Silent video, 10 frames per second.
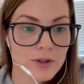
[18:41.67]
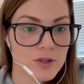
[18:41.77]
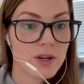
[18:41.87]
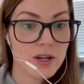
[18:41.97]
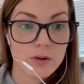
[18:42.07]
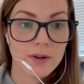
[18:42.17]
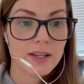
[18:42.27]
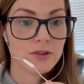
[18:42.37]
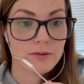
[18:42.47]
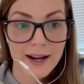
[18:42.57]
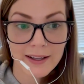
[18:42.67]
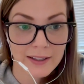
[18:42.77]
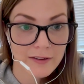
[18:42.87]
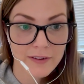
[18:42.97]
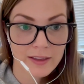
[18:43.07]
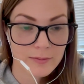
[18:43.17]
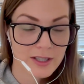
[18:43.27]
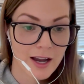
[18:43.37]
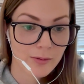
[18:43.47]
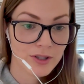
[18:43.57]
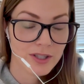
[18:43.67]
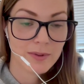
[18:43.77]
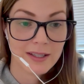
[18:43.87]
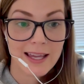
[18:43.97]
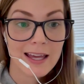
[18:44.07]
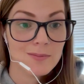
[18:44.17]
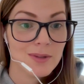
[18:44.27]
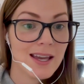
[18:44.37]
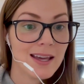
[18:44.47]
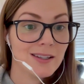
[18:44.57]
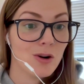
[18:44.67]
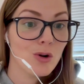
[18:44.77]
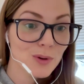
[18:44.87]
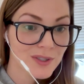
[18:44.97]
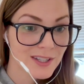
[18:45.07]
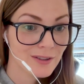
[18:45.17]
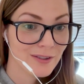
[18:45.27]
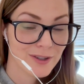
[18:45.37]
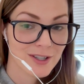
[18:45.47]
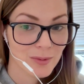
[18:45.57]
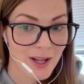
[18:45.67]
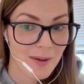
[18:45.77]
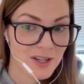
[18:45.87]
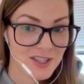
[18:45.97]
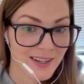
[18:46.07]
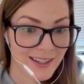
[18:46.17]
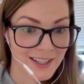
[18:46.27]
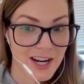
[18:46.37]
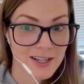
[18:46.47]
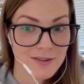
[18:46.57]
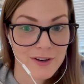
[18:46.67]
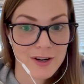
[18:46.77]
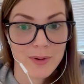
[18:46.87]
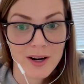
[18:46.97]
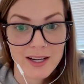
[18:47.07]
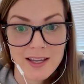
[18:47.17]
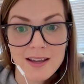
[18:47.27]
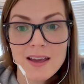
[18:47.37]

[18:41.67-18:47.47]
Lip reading: which we know can directly affect the metabolism and can be an almost irreversible epigenetic change for your body.